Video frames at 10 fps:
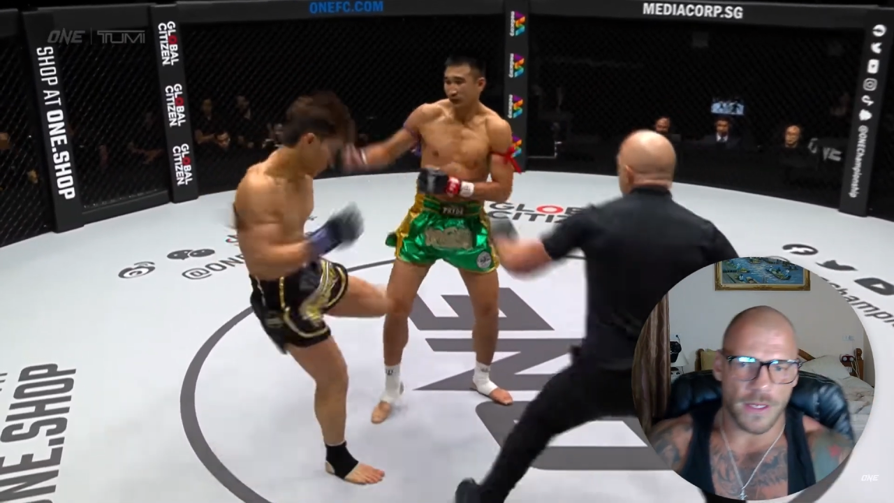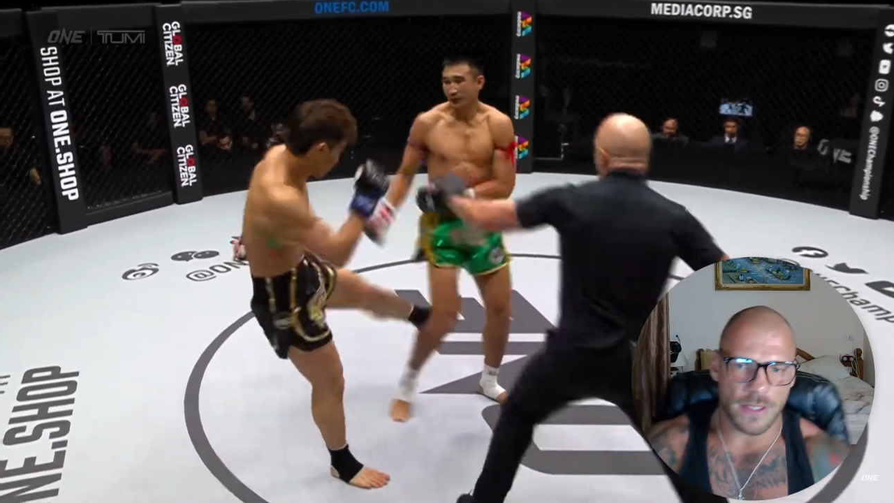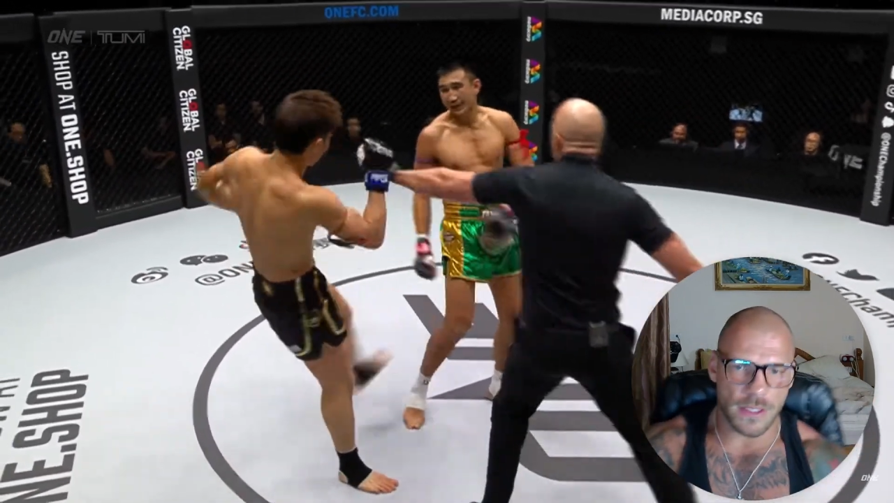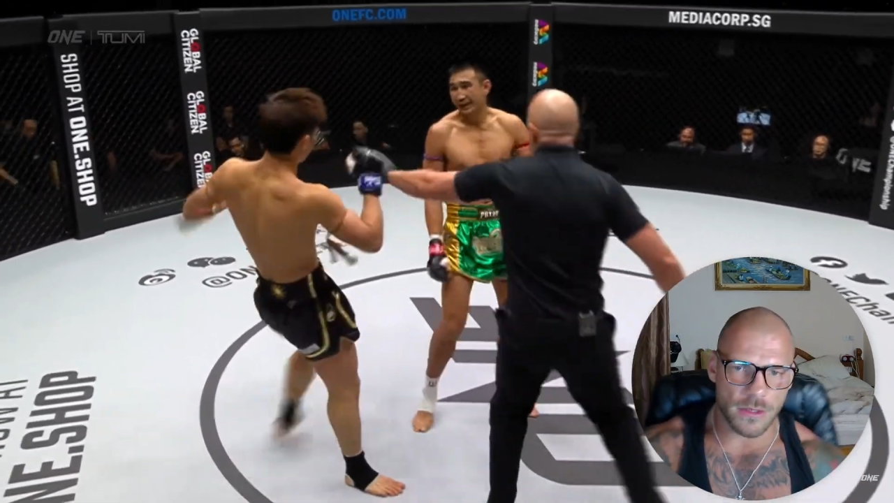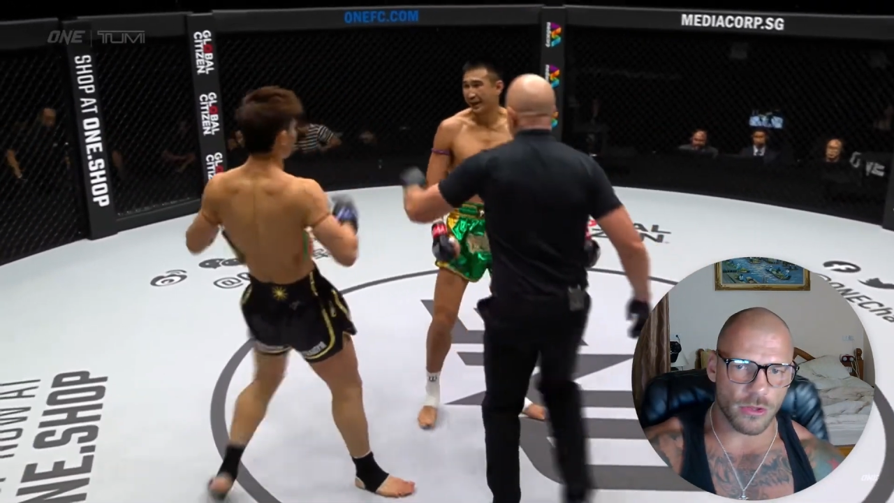
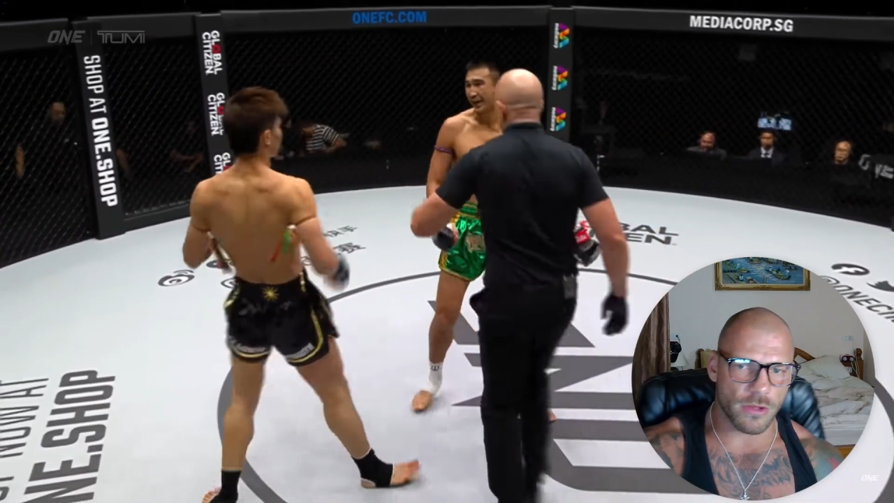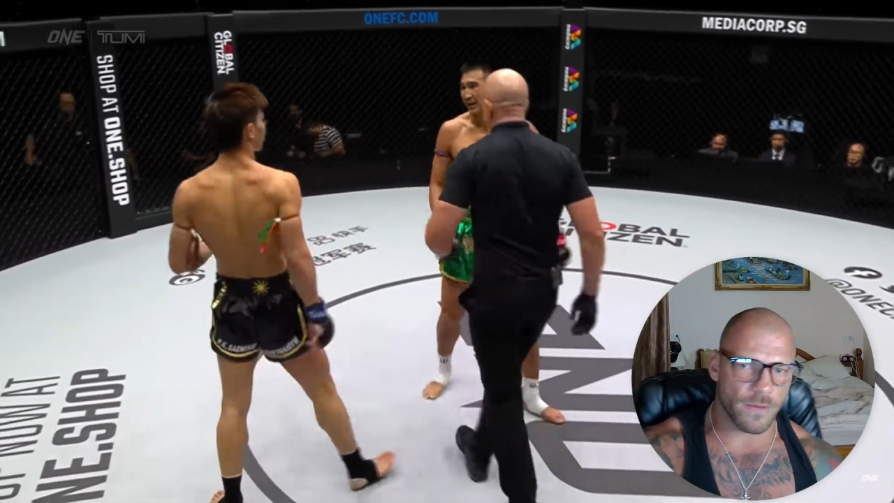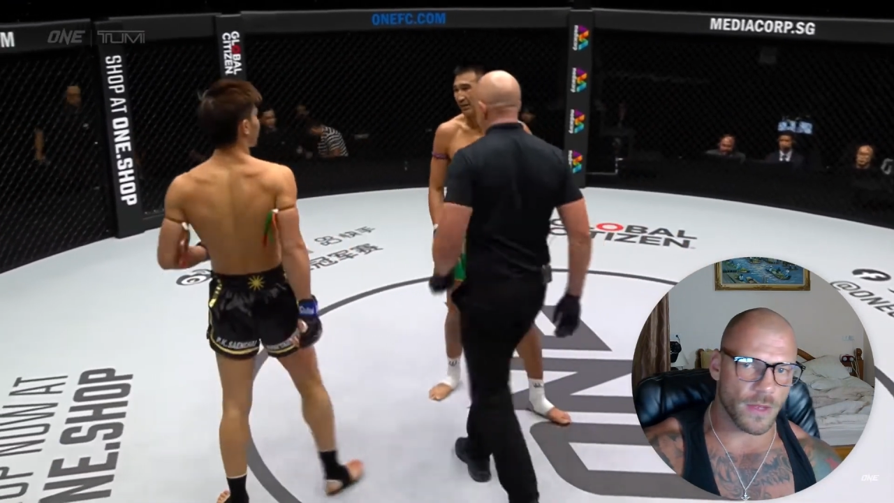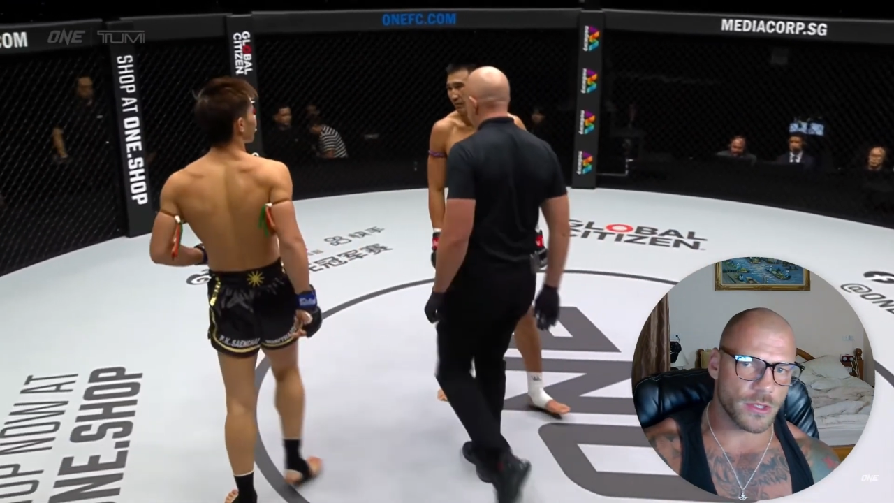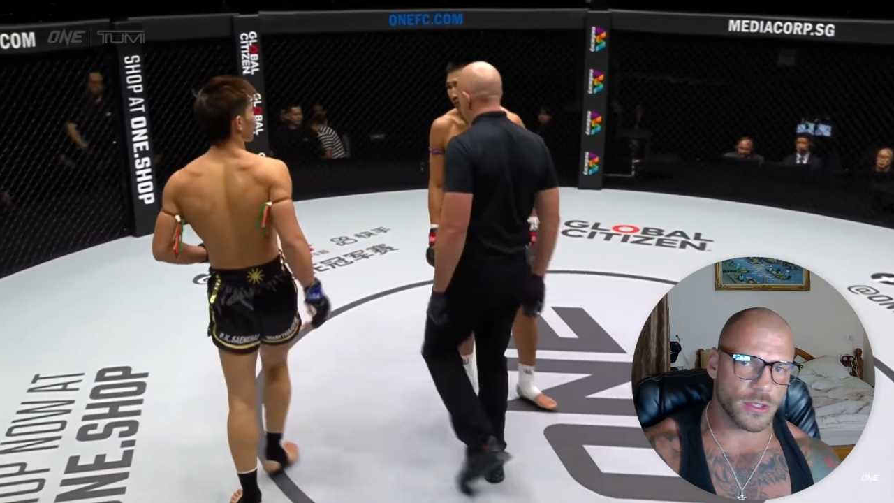this is
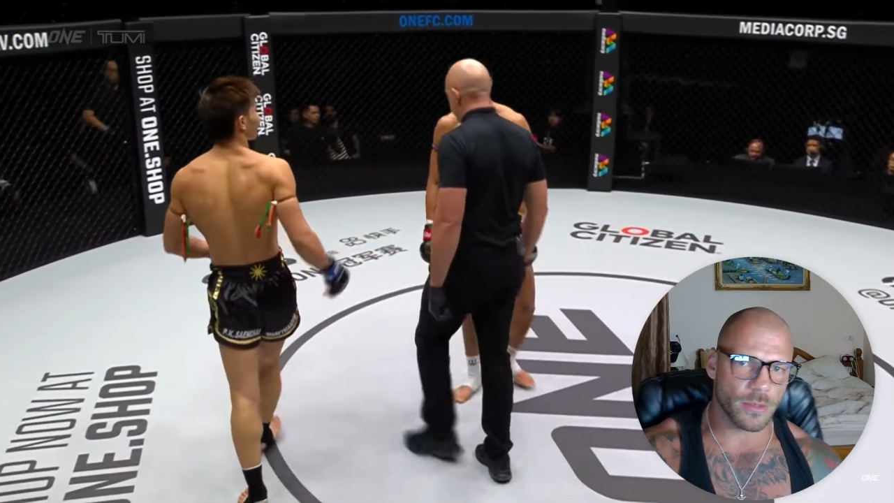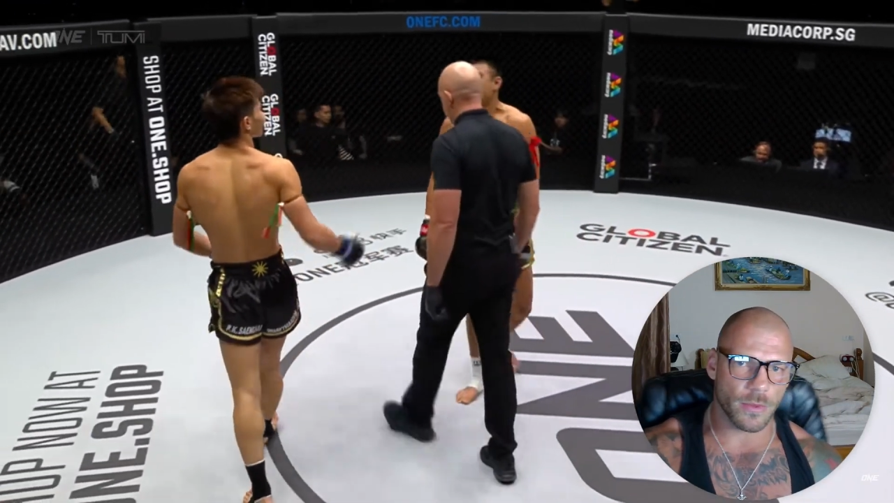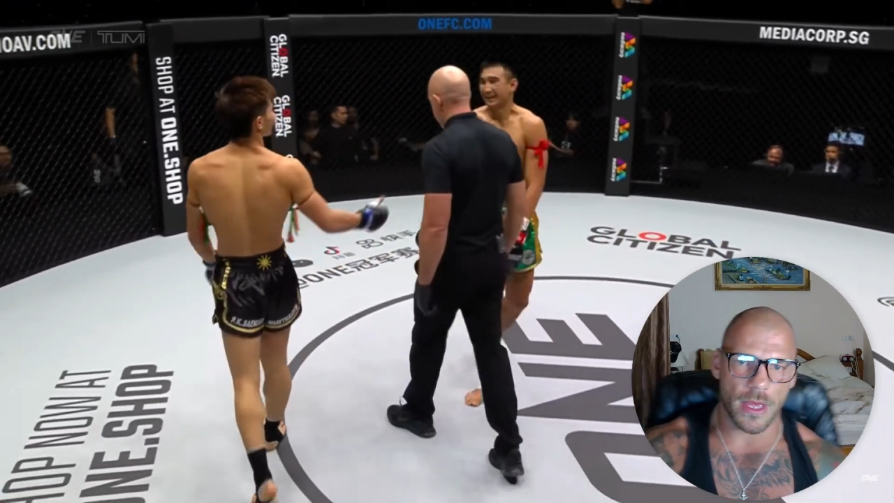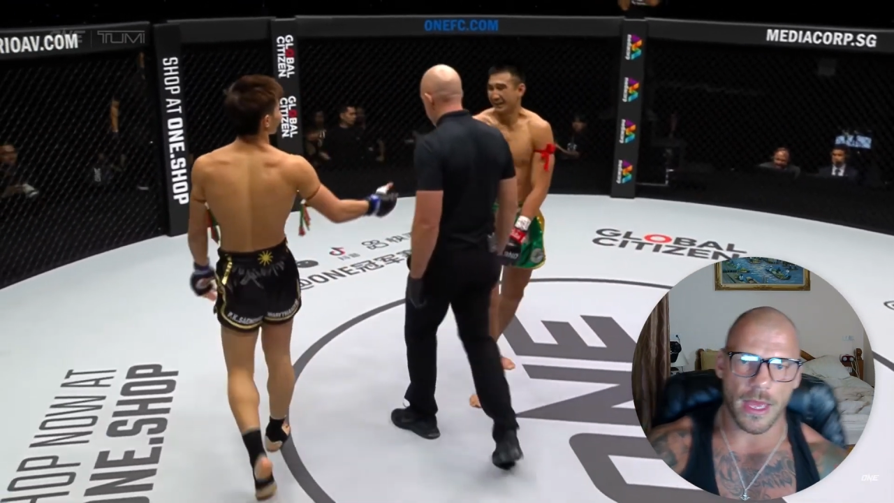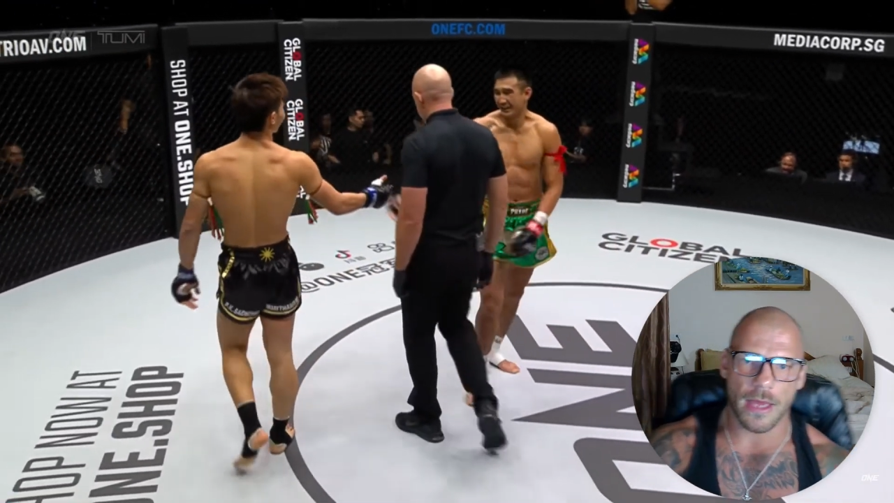controversial,
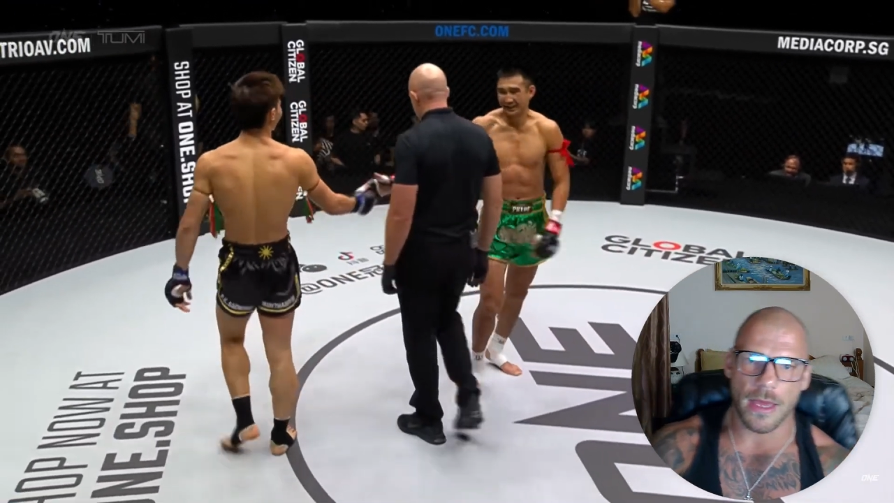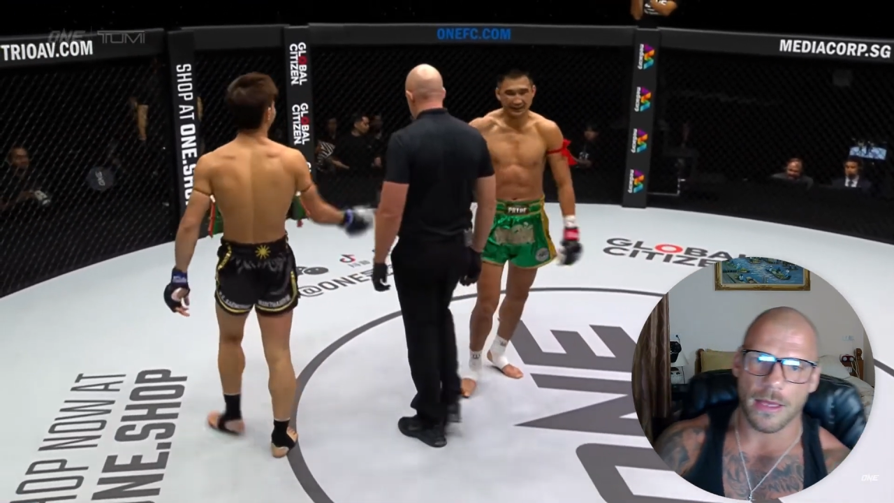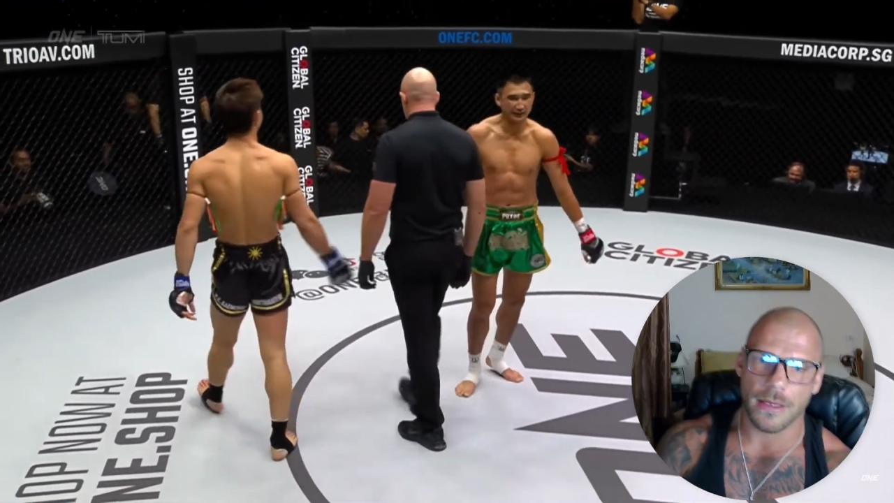but